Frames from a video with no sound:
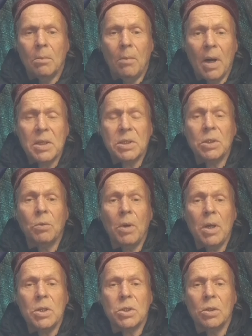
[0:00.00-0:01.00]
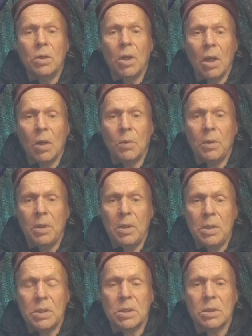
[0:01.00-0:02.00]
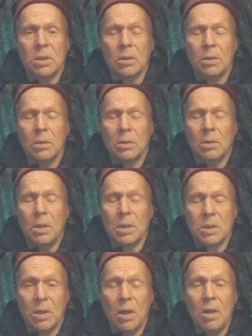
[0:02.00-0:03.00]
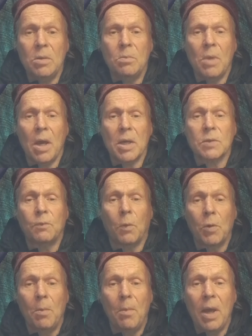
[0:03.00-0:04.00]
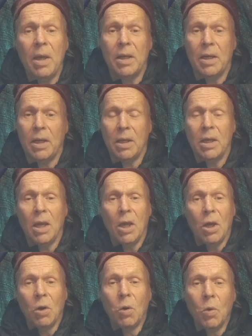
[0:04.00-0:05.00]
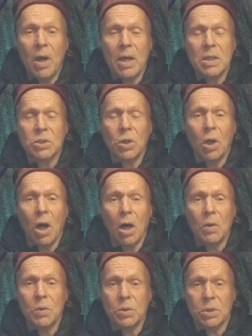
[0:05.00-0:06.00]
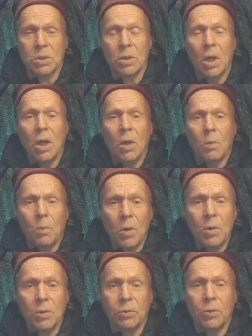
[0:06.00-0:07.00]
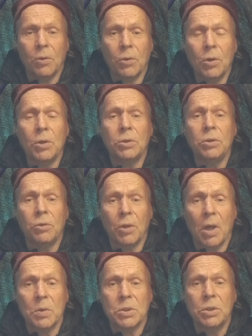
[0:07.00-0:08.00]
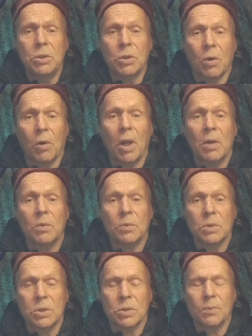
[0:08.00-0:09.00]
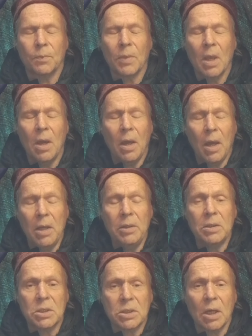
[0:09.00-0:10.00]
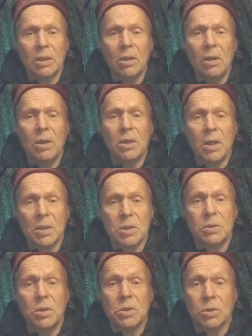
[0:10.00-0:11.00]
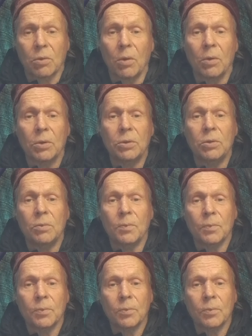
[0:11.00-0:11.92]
My situation now is the same as for a man who has a house worth 30,000 crowns and it suddenly gets destroyed.